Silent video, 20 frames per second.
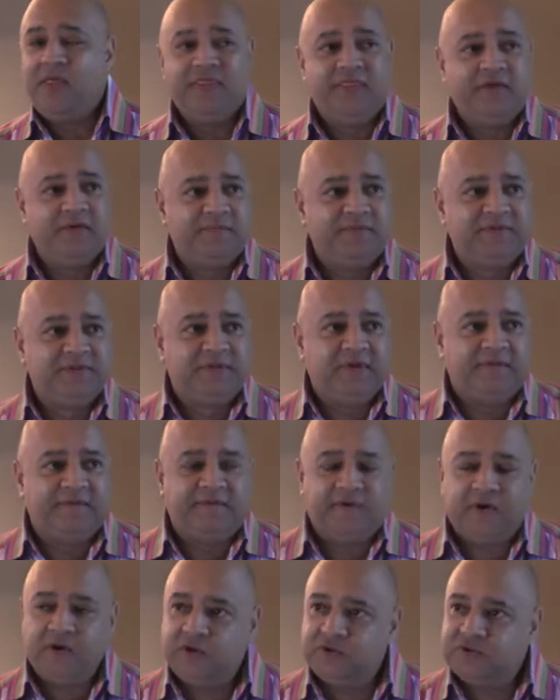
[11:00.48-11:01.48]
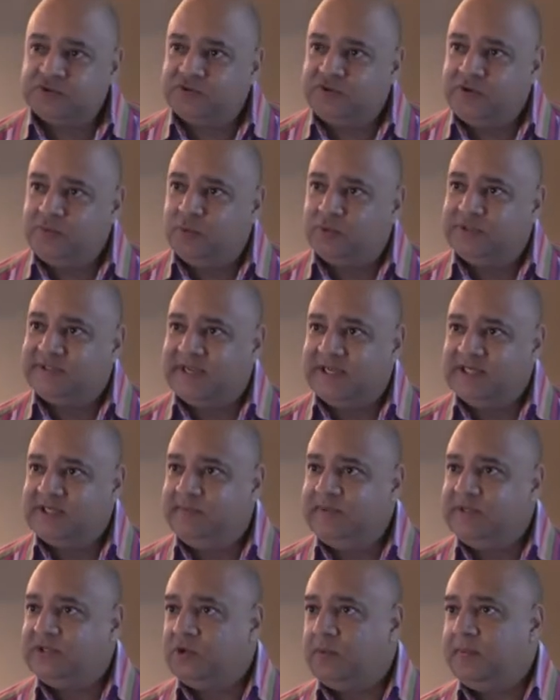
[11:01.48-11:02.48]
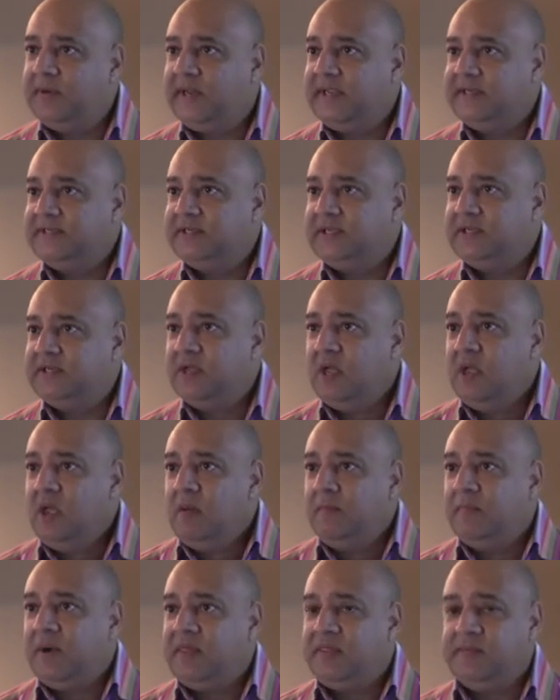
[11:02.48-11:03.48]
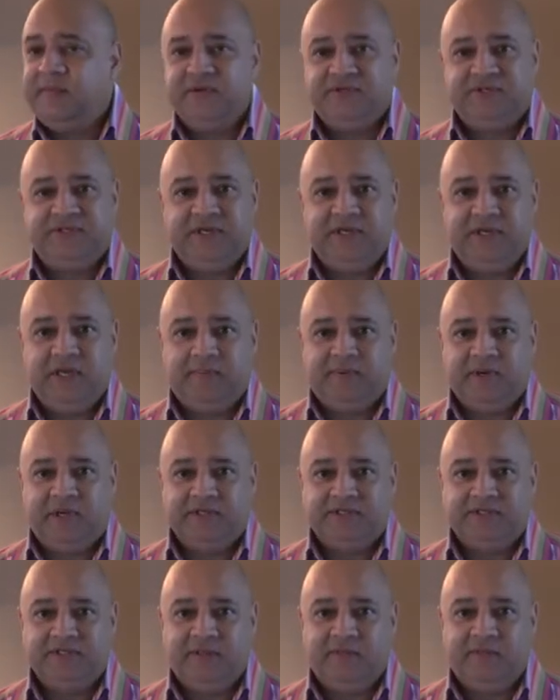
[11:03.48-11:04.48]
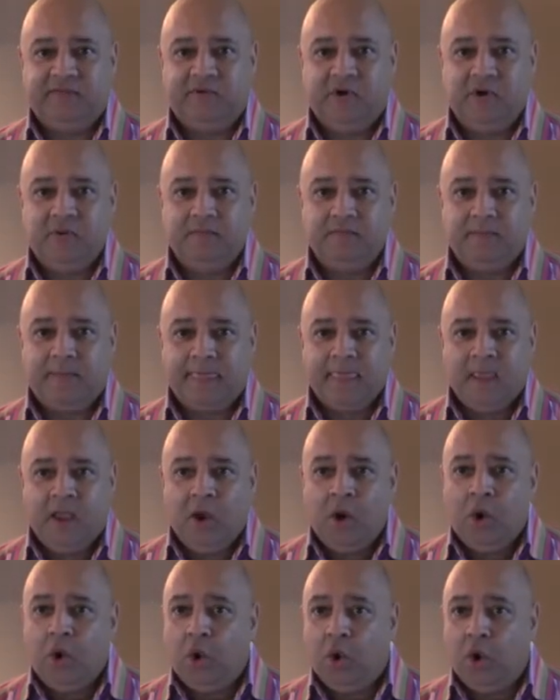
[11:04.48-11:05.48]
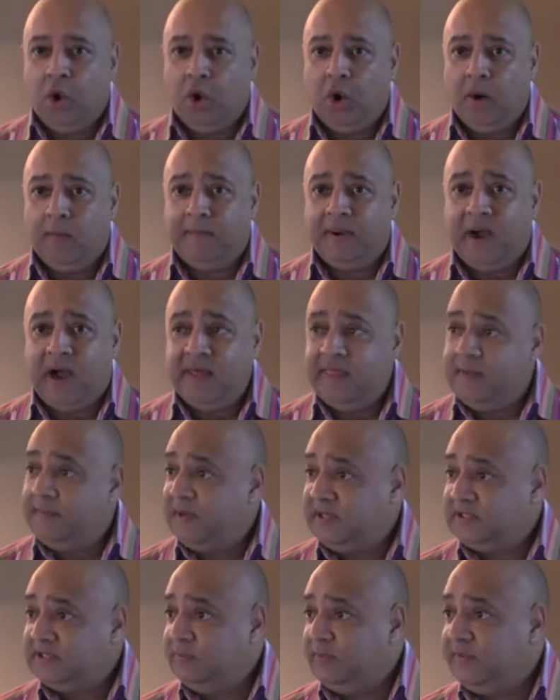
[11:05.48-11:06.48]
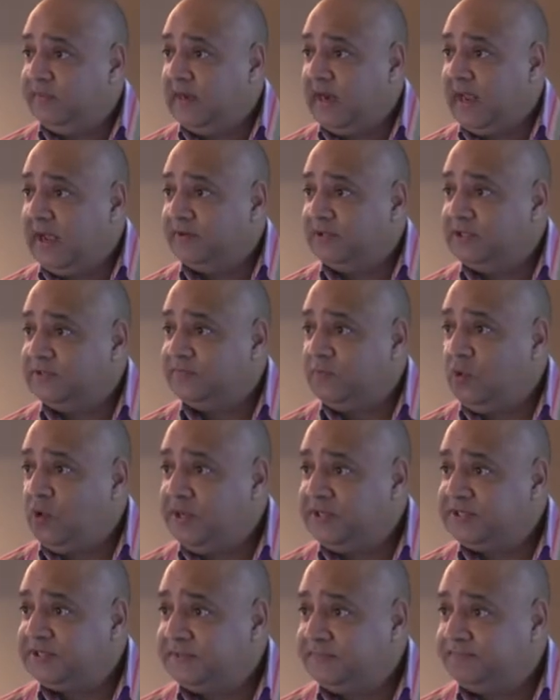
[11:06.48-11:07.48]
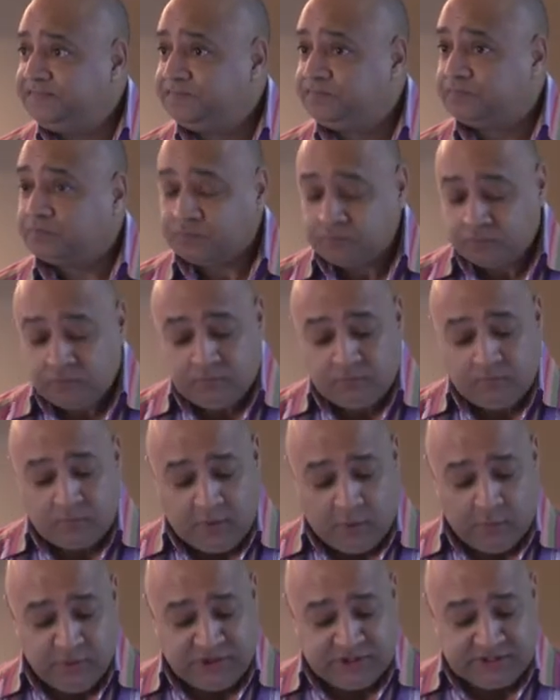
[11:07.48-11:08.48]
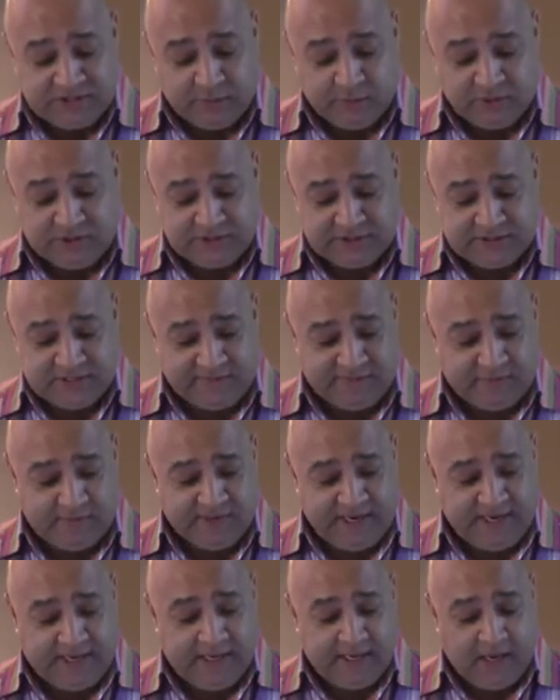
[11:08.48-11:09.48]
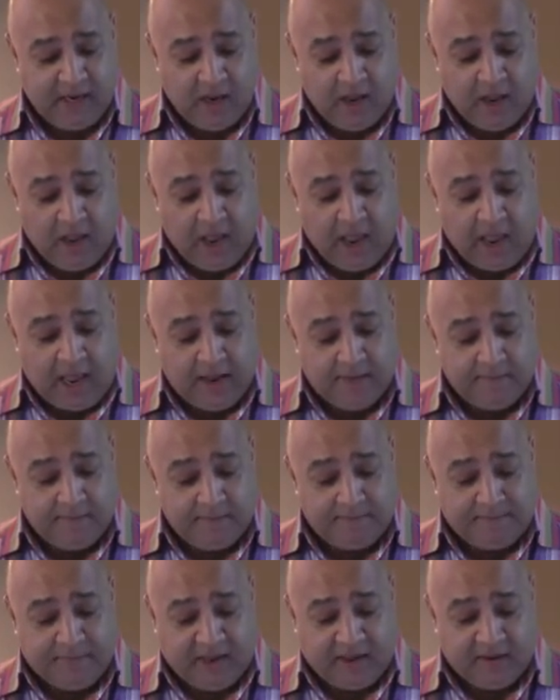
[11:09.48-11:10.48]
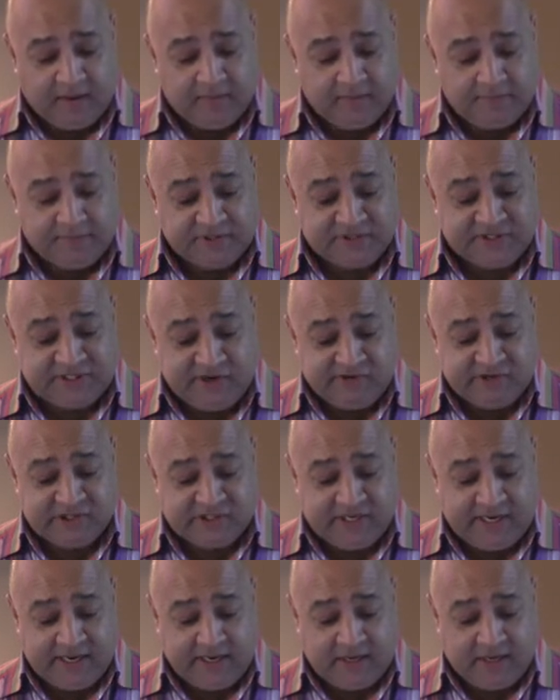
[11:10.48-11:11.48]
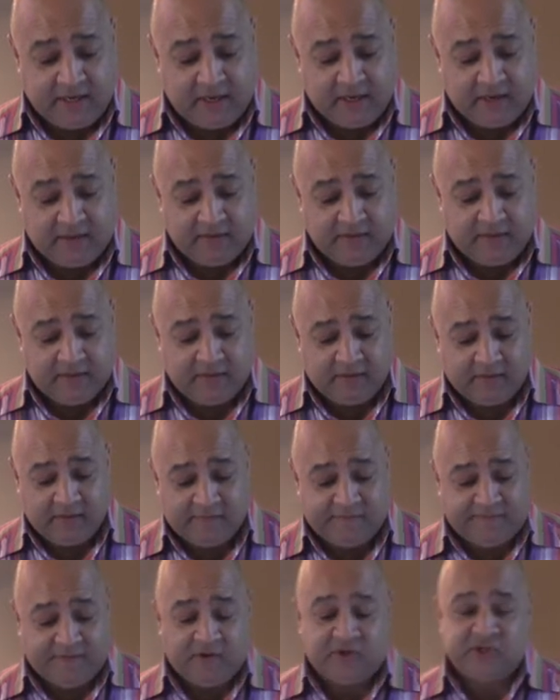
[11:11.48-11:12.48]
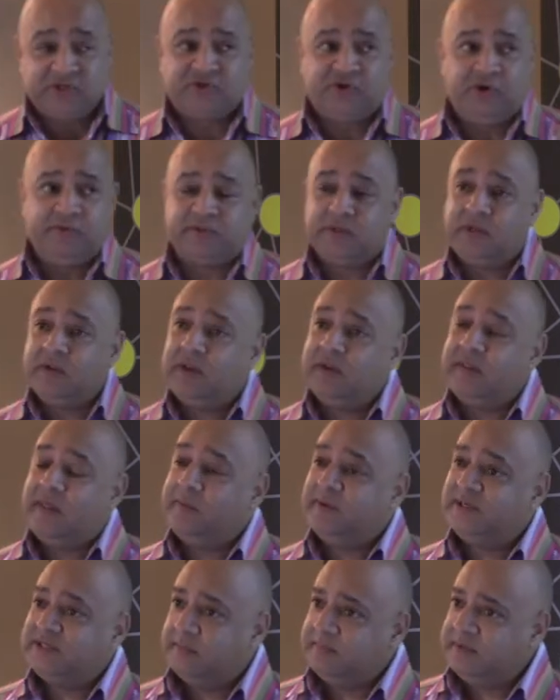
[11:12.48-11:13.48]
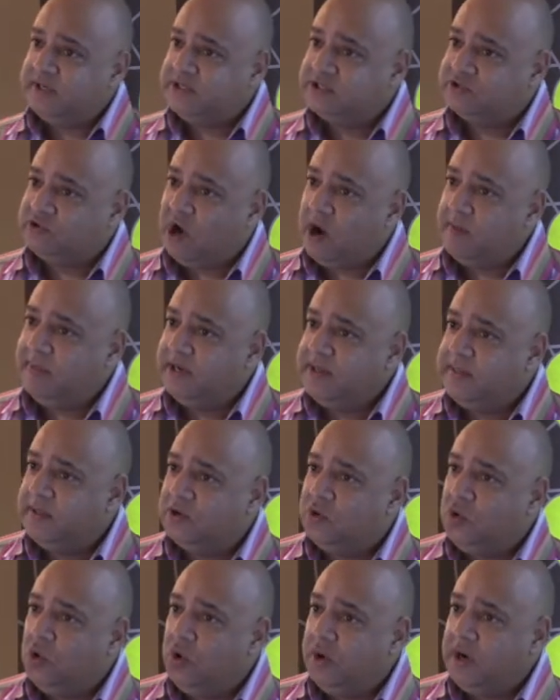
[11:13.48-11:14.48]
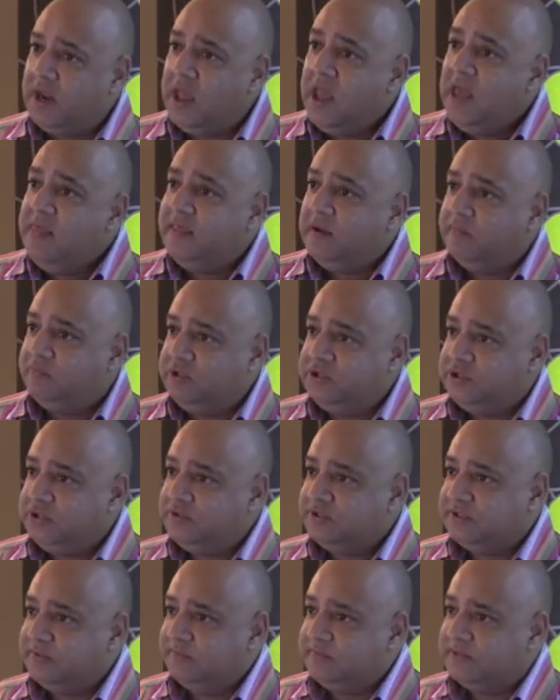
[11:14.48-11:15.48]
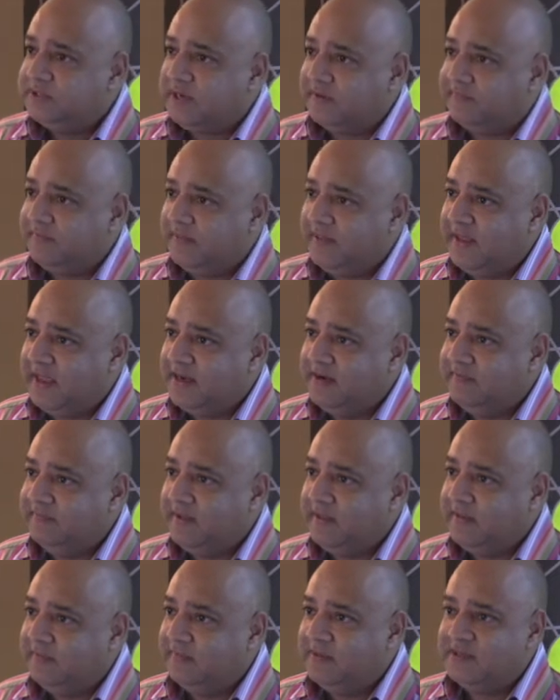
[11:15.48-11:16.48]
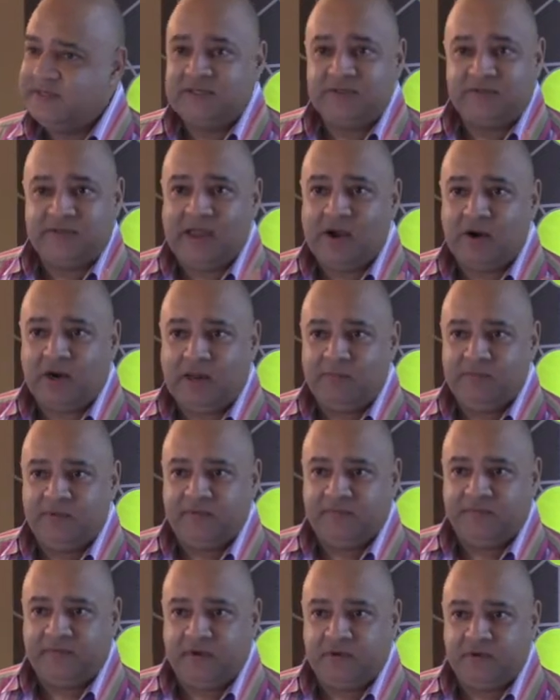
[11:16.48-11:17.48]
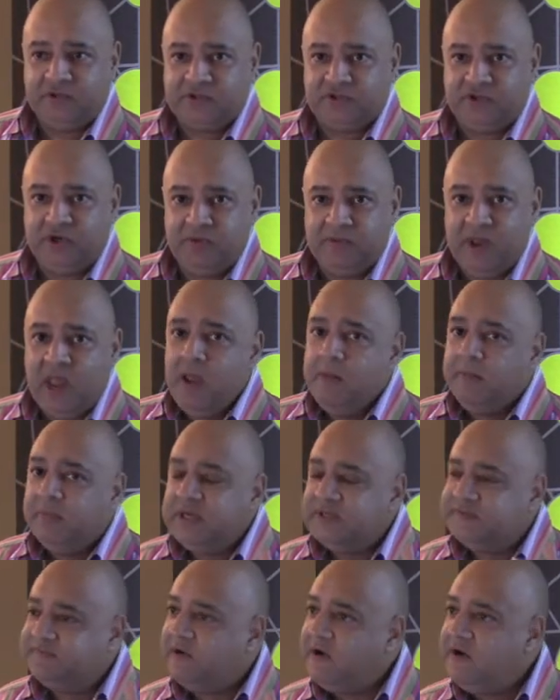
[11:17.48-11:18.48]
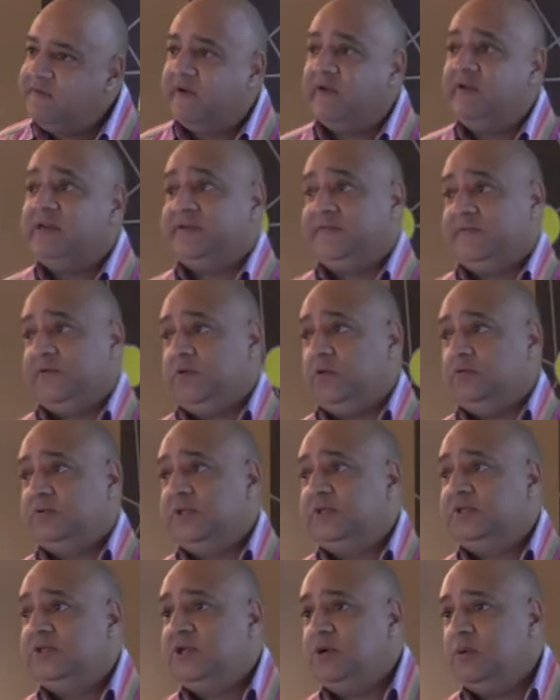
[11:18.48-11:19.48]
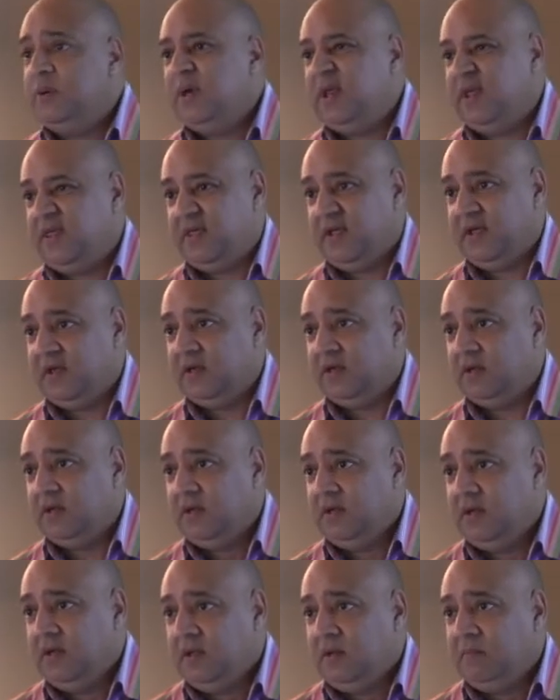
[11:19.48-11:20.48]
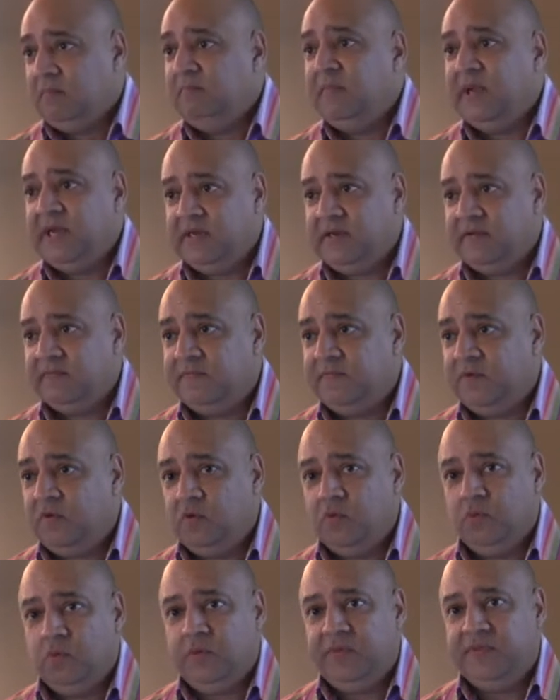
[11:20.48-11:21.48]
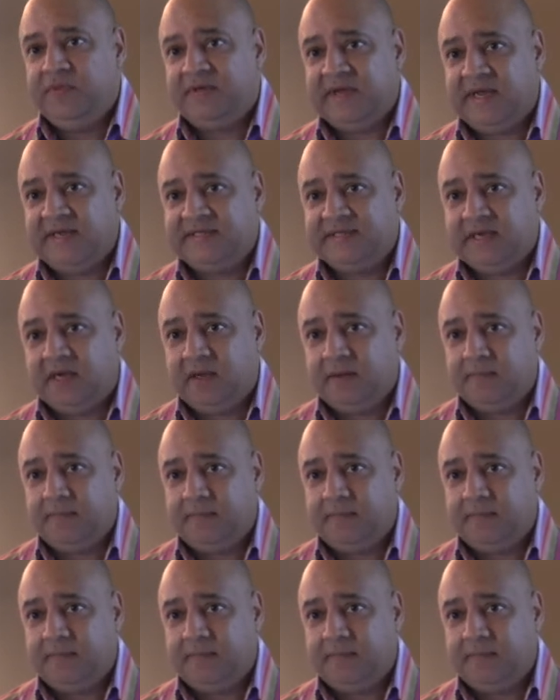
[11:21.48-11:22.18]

the focus group will tend to be dominated by the most senior person in the room, or by the person with the loudest voice, which is never me. But seriously, the focus groups, there'll be somebody scribing in the corner, they'll produce some stuff at the end of it, this is the outcome of the focus group, but it's very, very difficult to do anything meaningful with the data.